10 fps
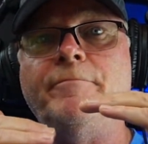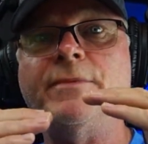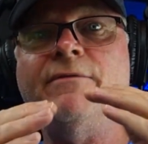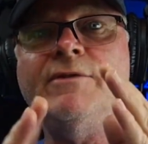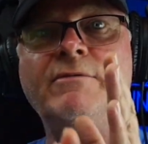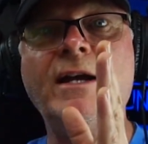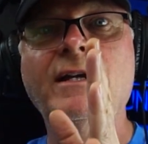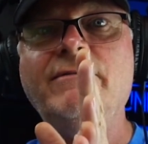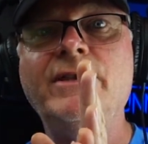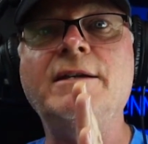if you
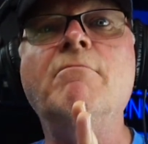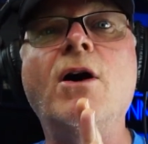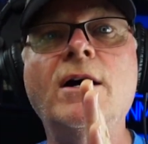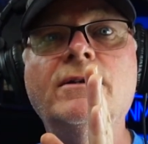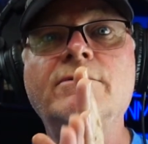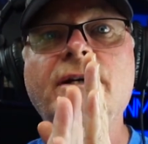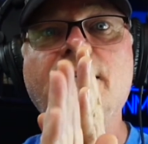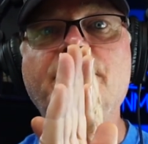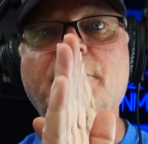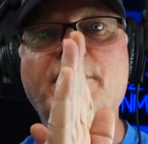ran everything mono right
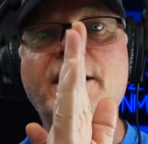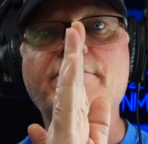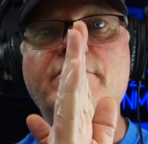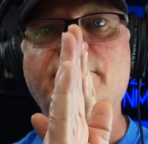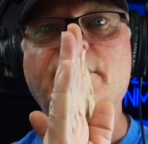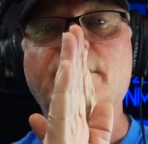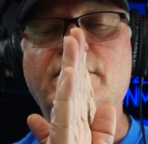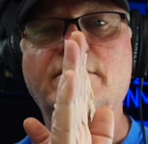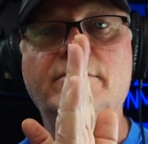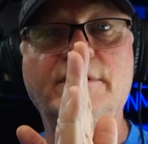up the pipe, we
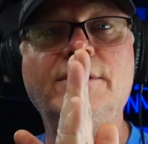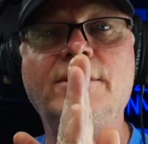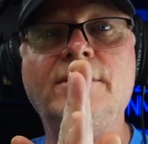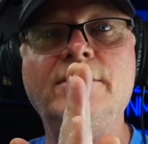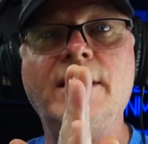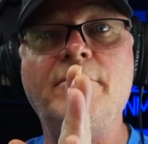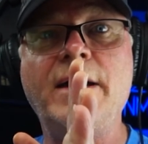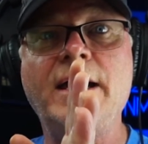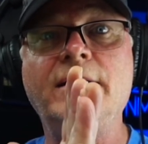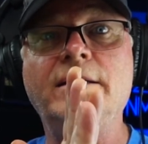used to do that
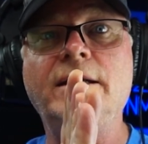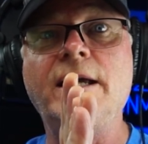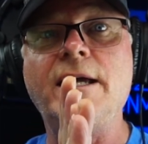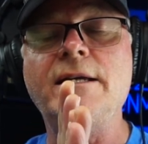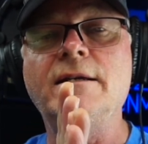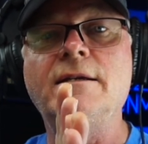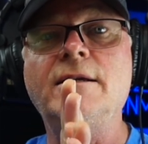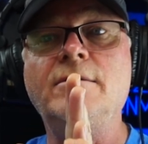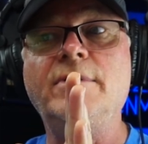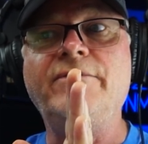back in the day,
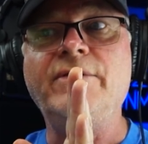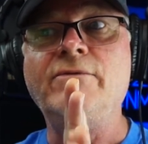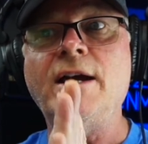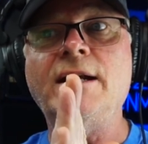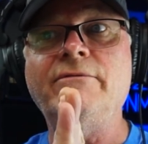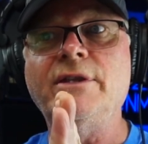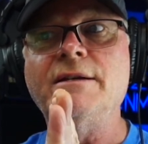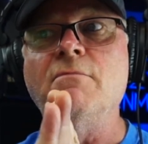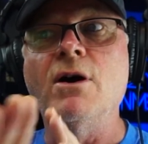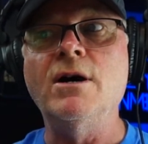but if you ran
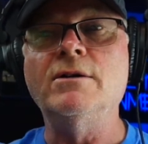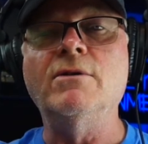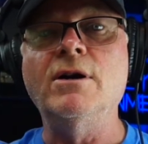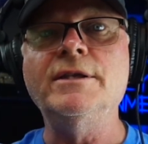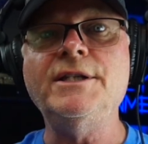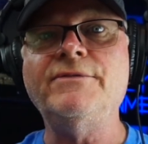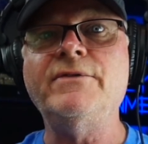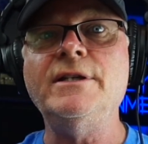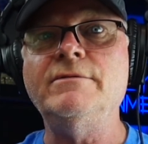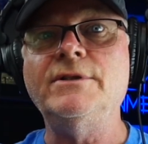everything mono, all these
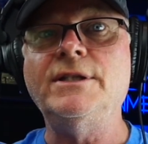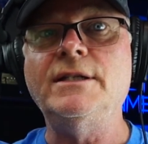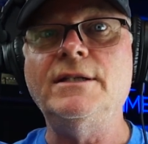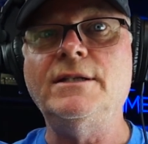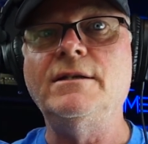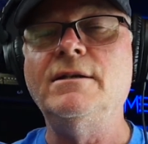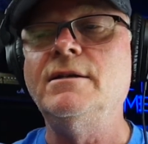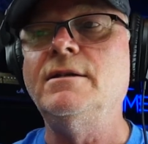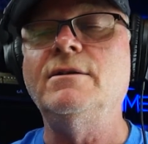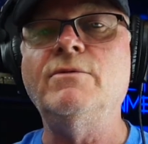frequencies
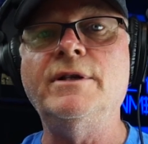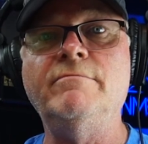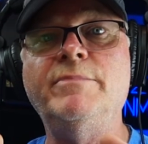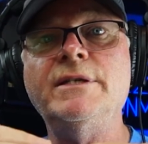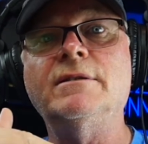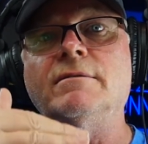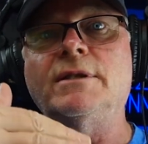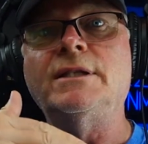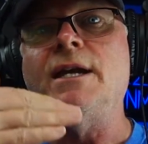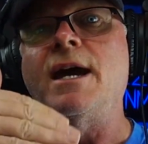would be
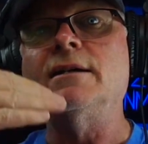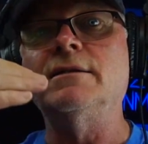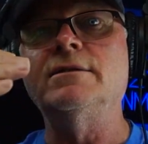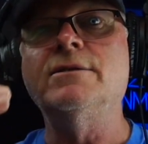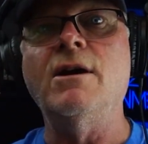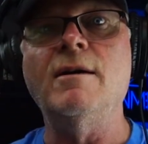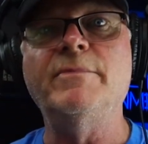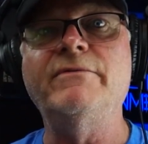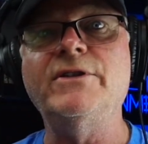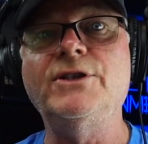stacked on
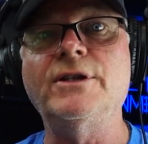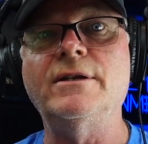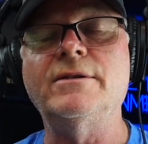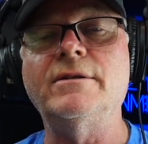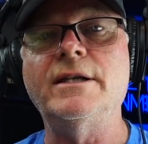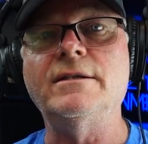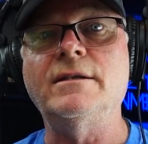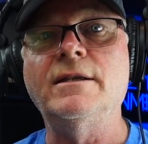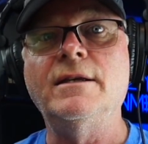top of each other, and